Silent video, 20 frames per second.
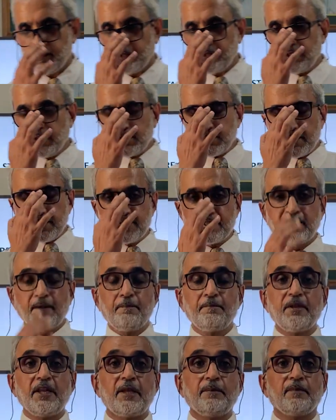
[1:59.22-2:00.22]
This is the
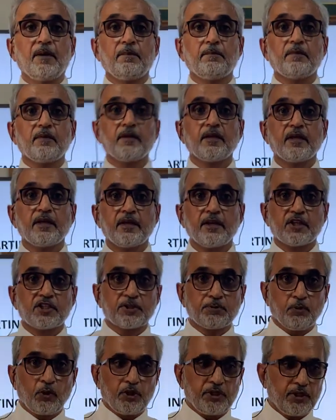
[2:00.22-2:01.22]
minimum
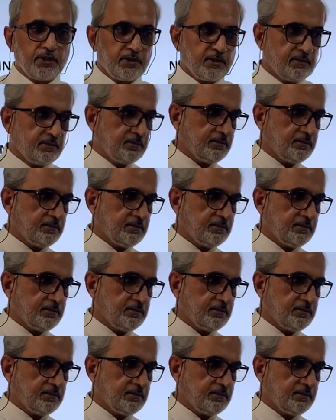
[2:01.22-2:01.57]
exposure.